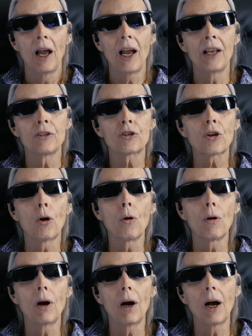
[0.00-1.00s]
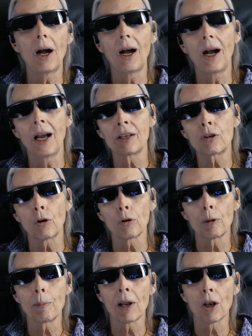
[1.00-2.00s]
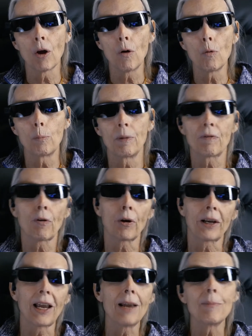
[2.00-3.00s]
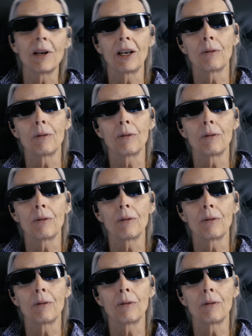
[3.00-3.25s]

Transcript: And so I told him hello before he came in.